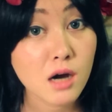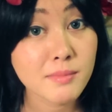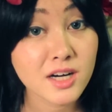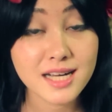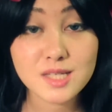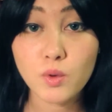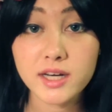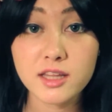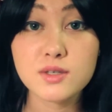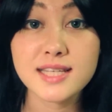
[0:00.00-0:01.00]
Armor is
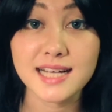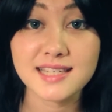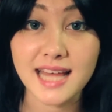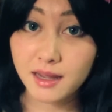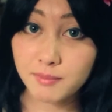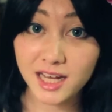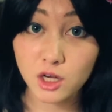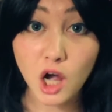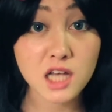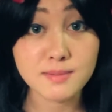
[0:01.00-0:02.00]
one of those things that can
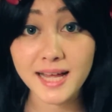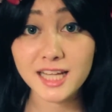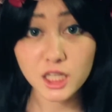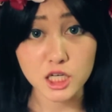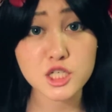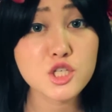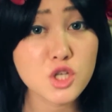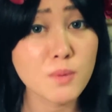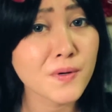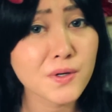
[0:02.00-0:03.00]
make cosplay look
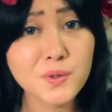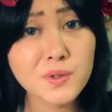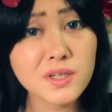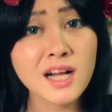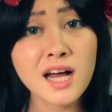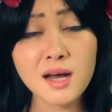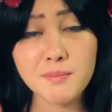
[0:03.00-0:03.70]
super cool,